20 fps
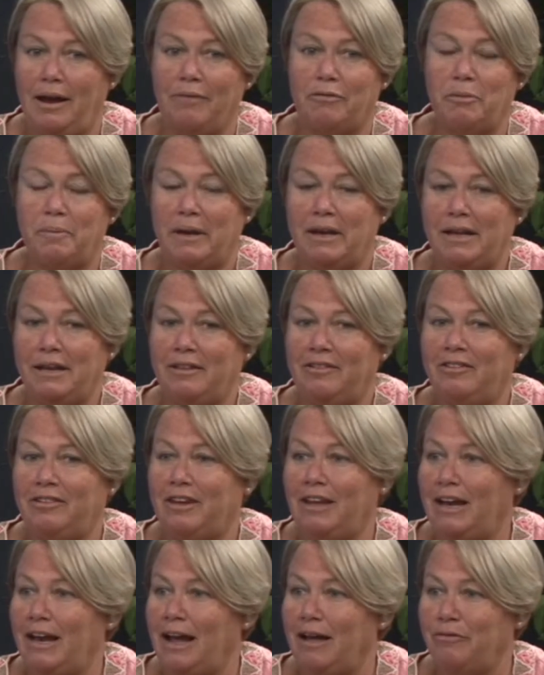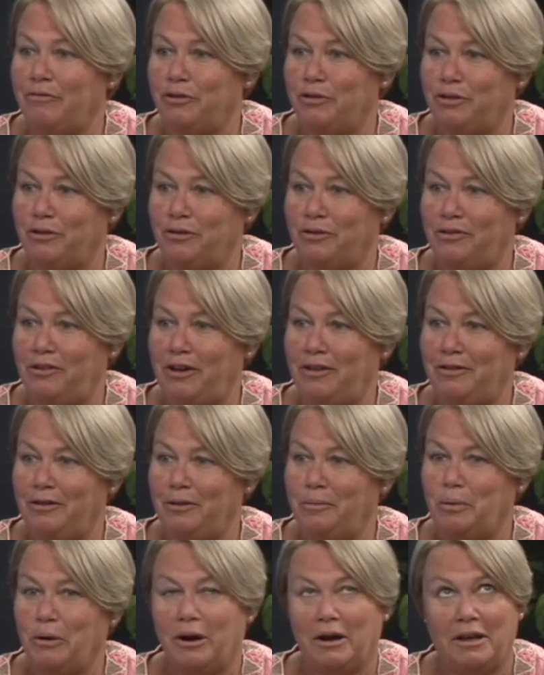everybody gets to get out for Thursdays in
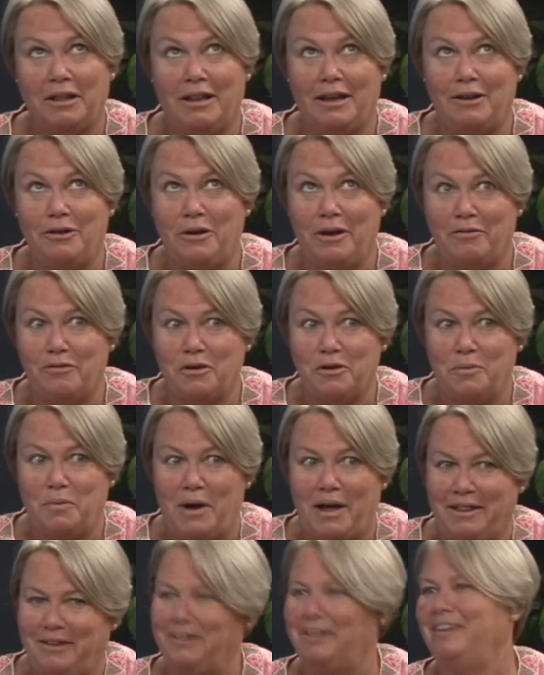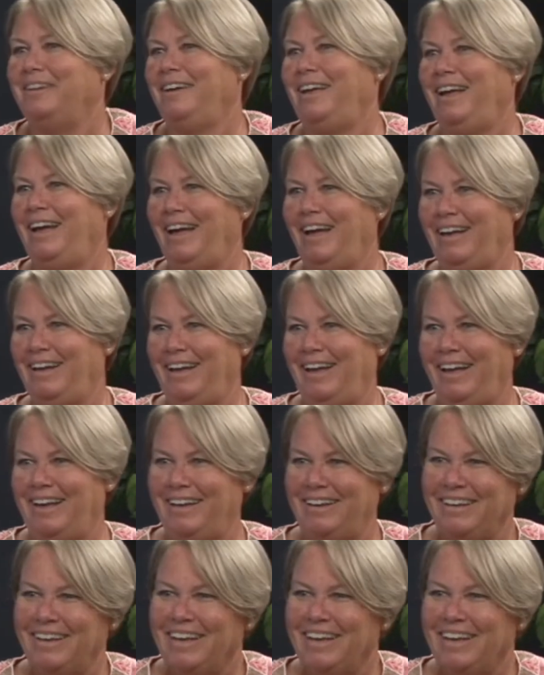the park and that you have good weather. I hope so.